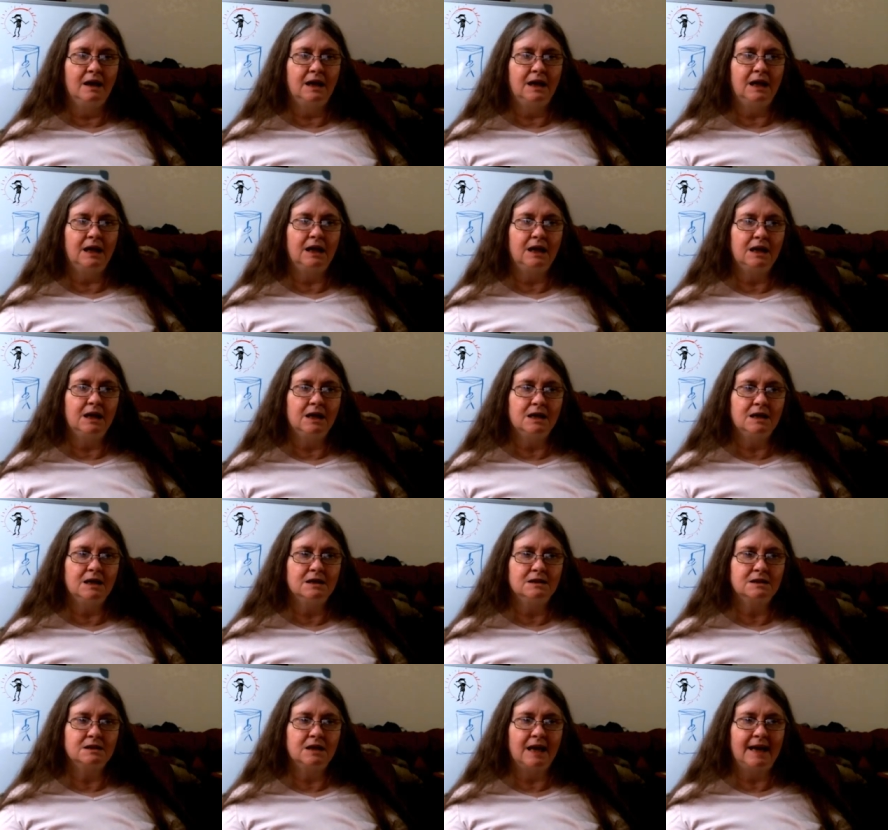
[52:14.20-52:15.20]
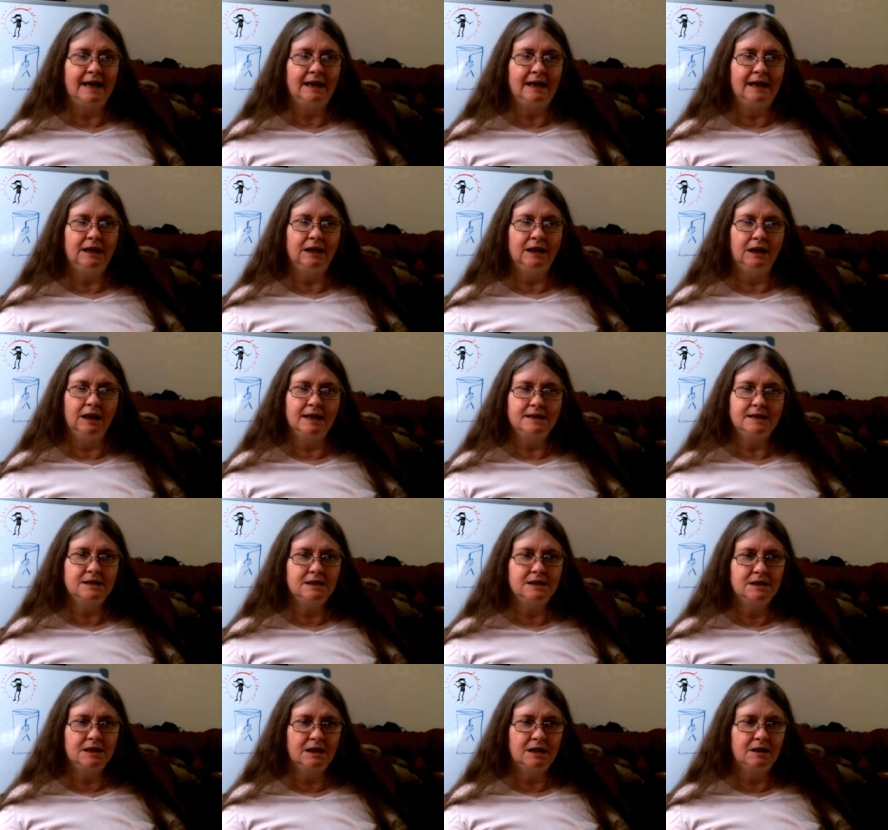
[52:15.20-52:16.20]
And he's
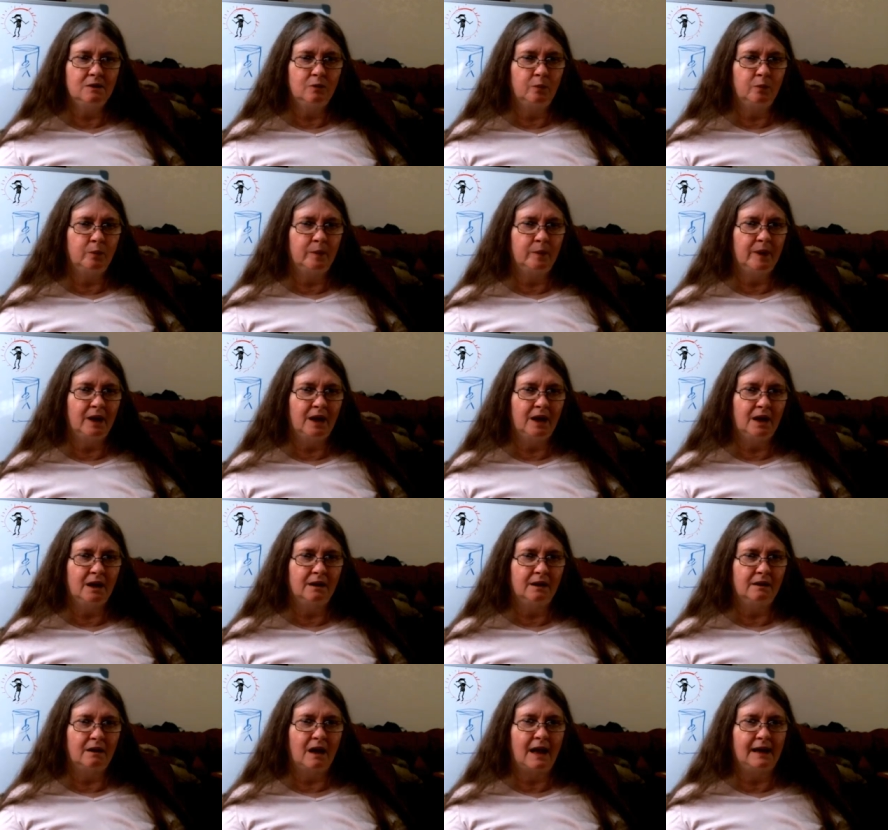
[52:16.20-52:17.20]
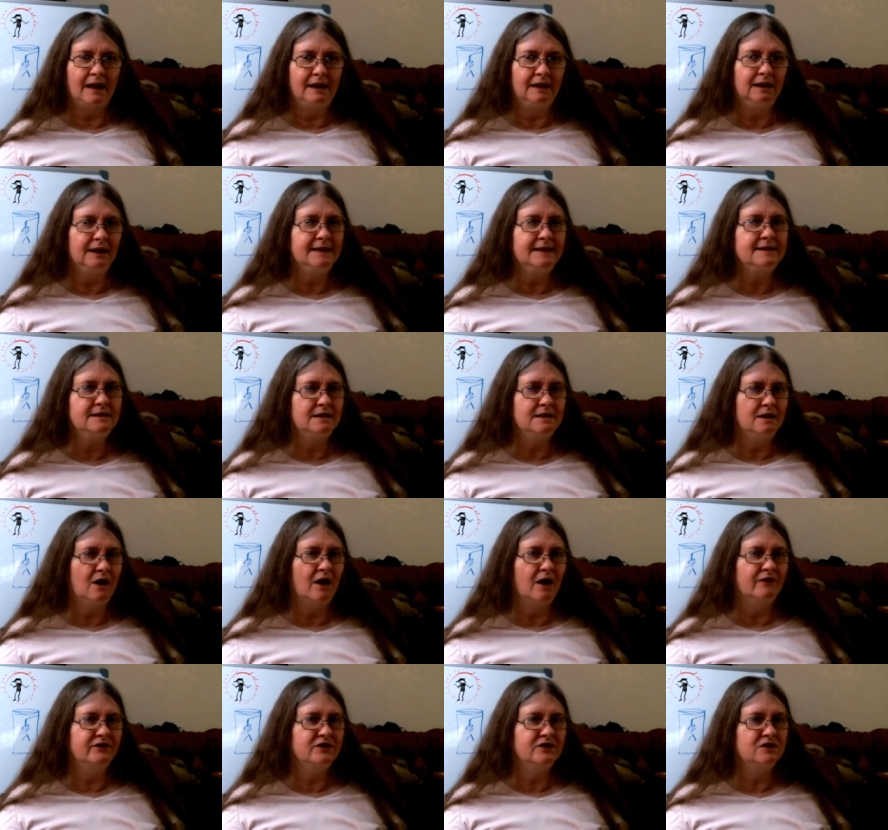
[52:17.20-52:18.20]
enlisted, but an
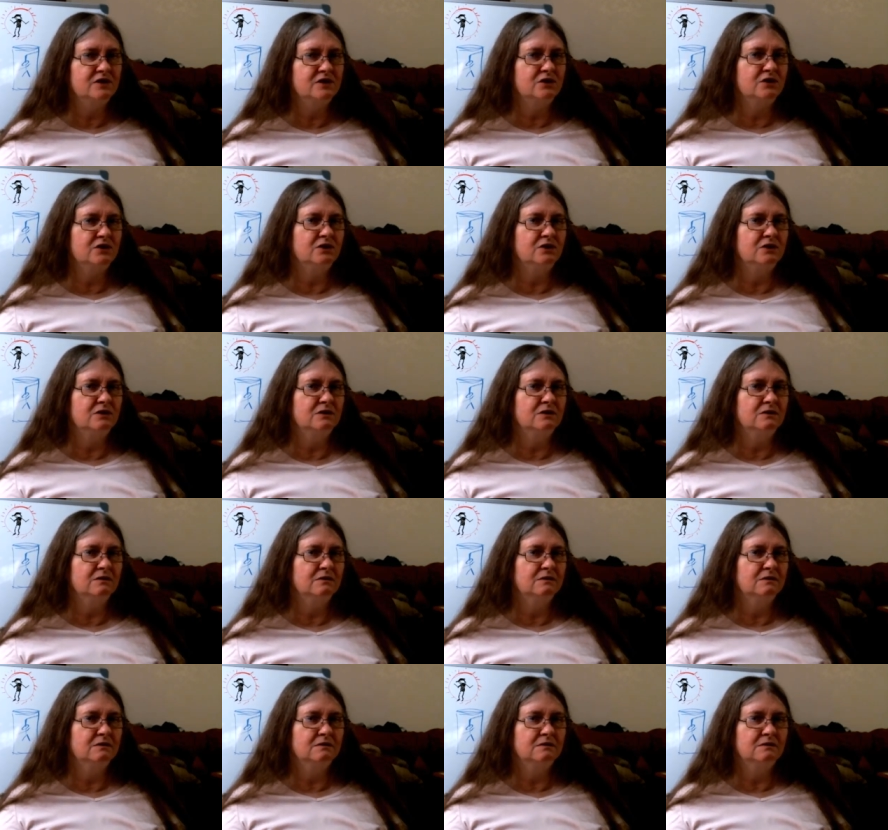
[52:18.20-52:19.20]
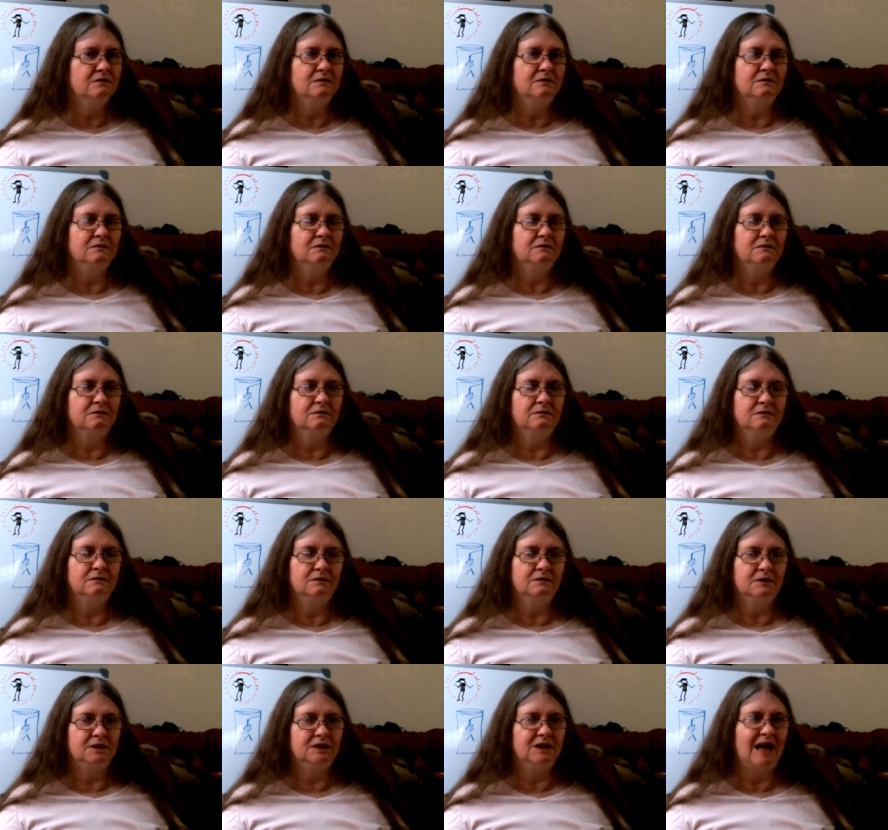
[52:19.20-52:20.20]
enlisted officer
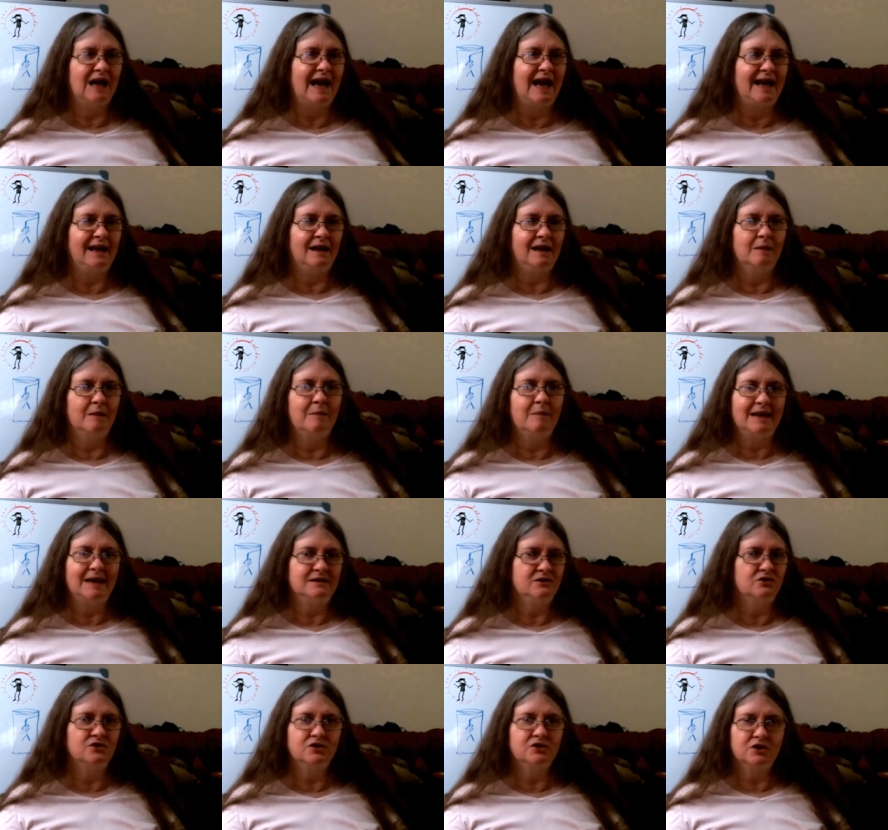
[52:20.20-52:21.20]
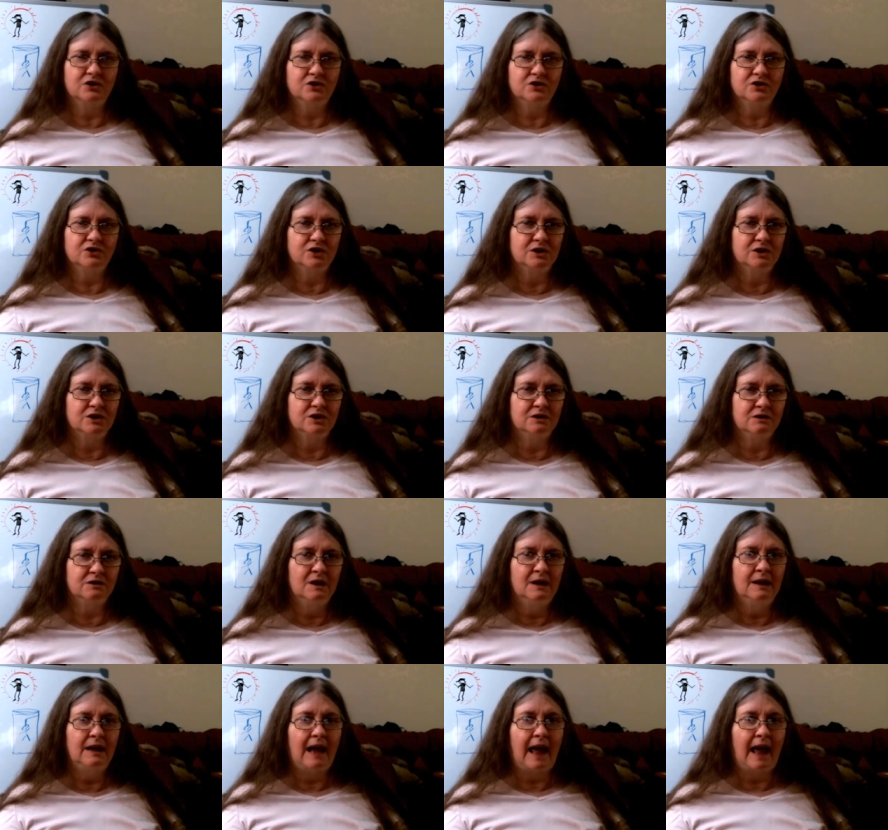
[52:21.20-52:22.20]
like a master
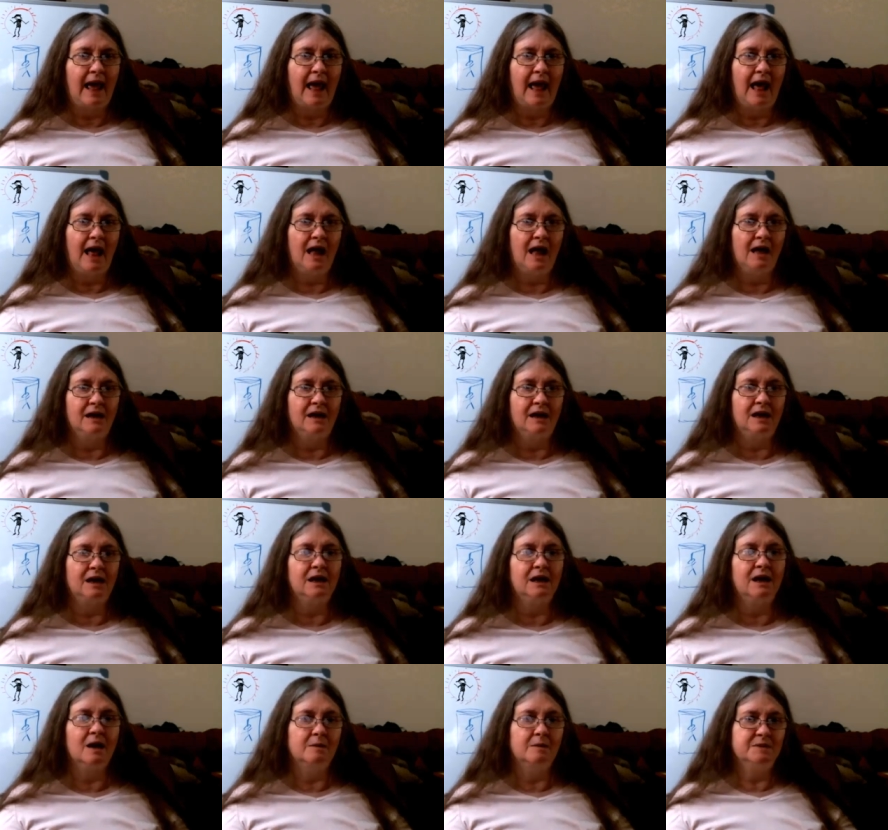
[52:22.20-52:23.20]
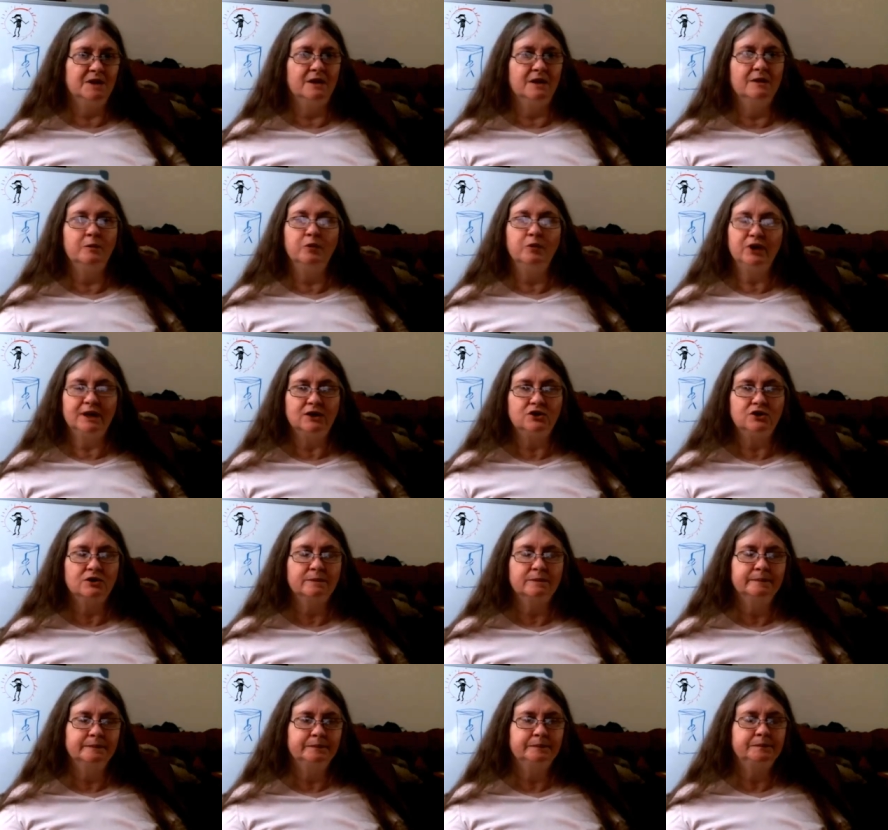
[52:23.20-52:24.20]
sergeant, and he comes on the
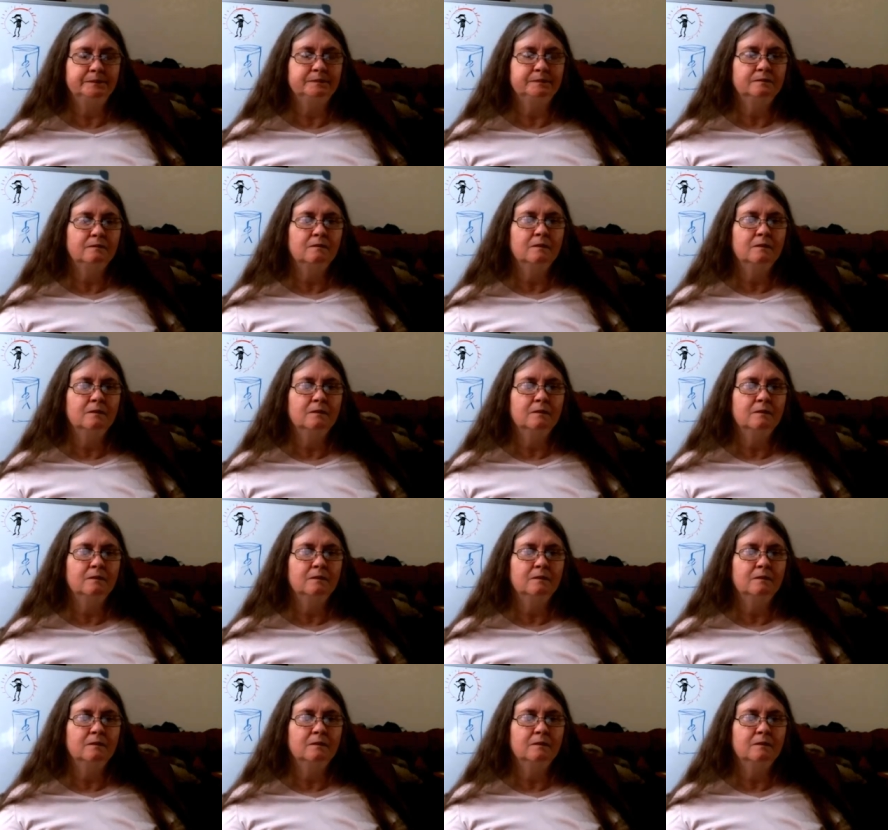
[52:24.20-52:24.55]
bridge.